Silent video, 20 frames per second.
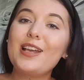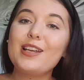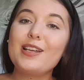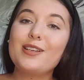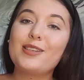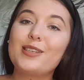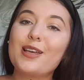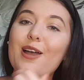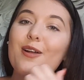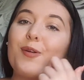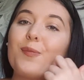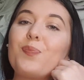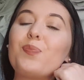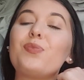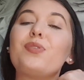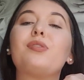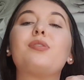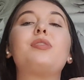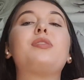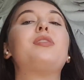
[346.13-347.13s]
So
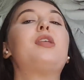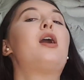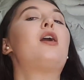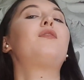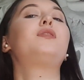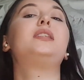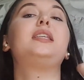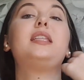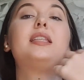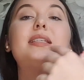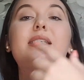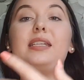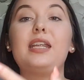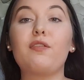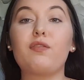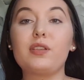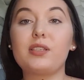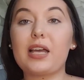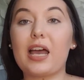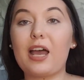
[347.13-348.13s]
obviously there's
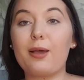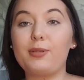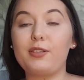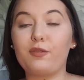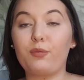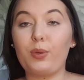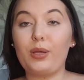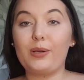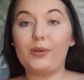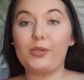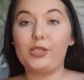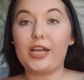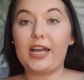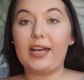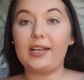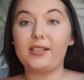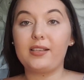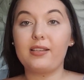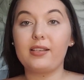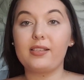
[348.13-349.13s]
different types of
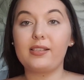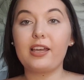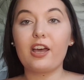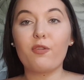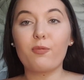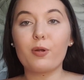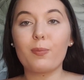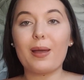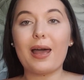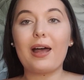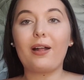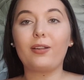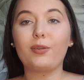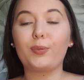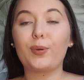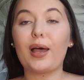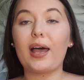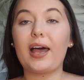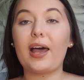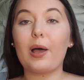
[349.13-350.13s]
wheelchairs. So there's self-propelled,
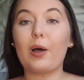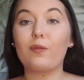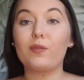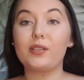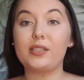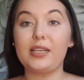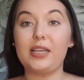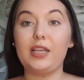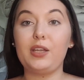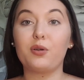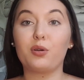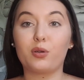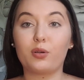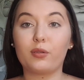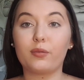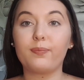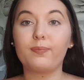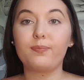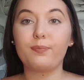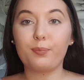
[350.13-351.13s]
where obviously
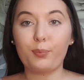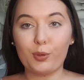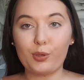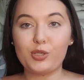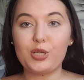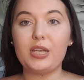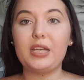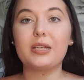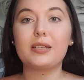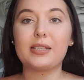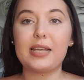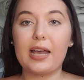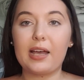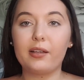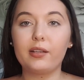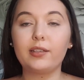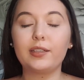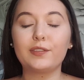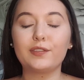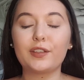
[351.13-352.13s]
you're pushing
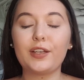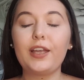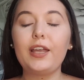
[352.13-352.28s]
yourself.